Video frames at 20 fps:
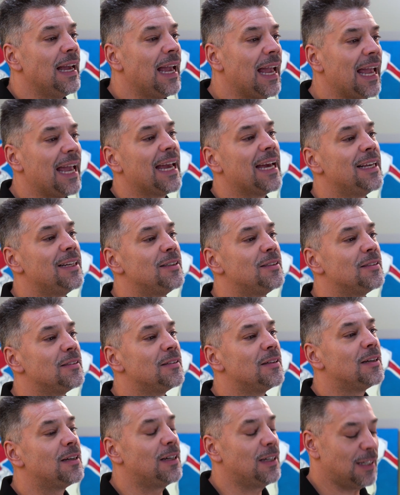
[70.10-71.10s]
and
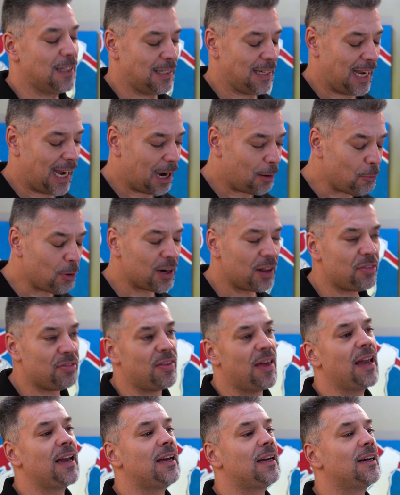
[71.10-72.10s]
I want to
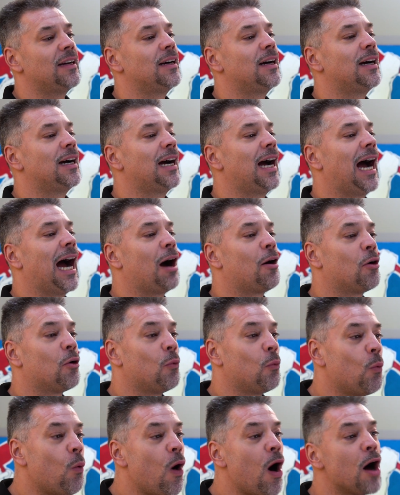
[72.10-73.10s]
thank our
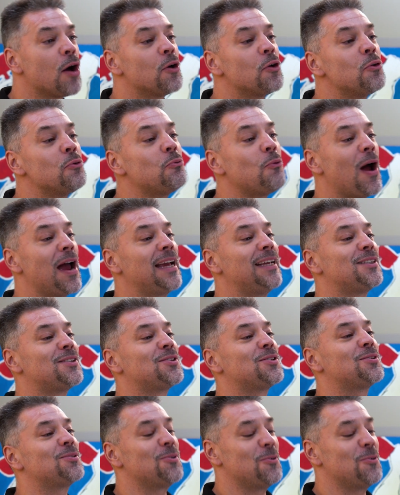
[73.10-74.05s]
water rights